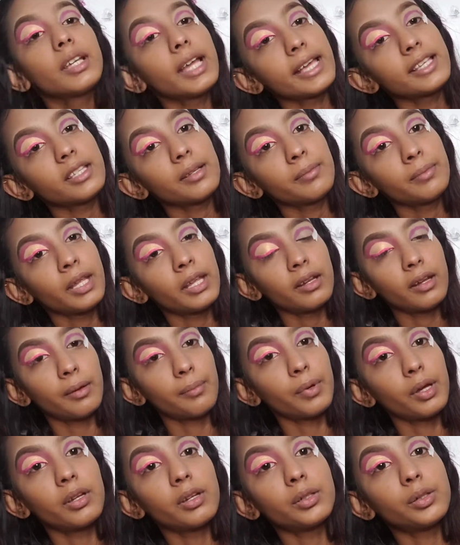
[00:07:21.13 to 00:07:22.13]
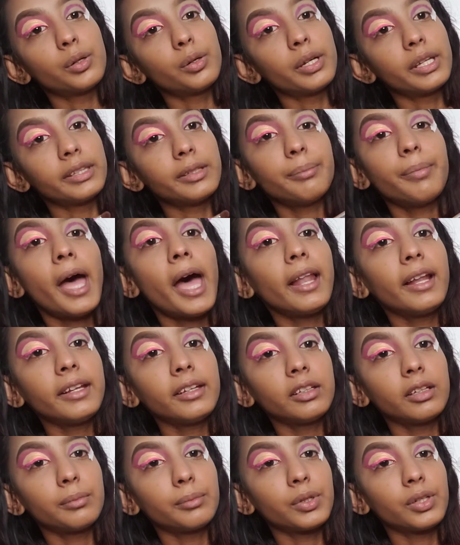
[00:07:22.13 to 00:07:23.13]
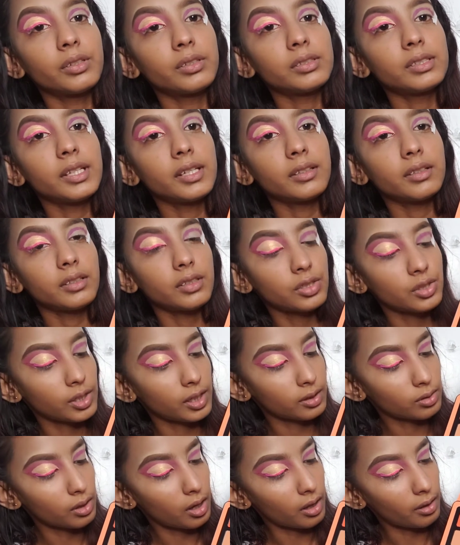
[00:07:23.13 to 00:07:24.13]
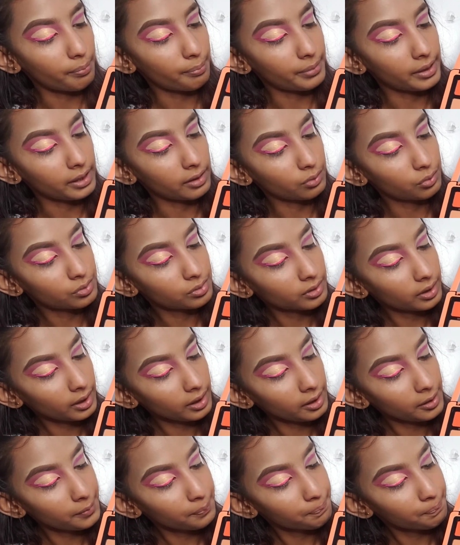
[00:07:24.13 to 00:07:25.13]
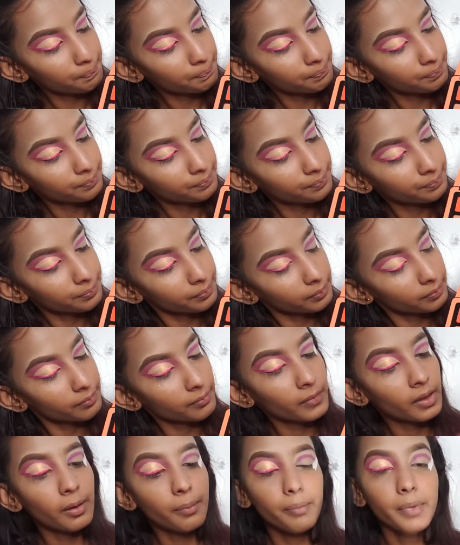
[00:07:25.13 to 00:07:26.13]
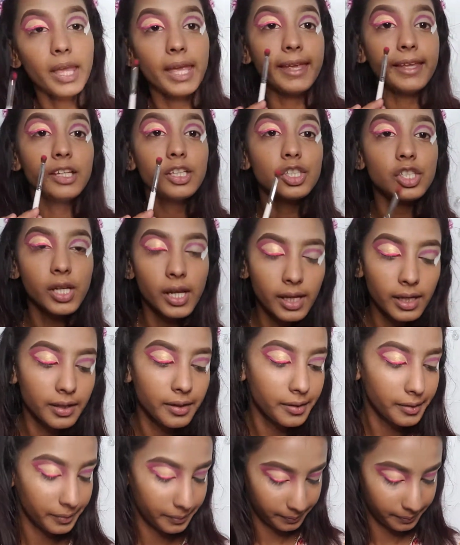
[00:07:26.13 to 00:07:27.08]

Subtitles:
So guys, and then I'm gonna go in the palette and I'm gonna take the shade called B3, pink shade.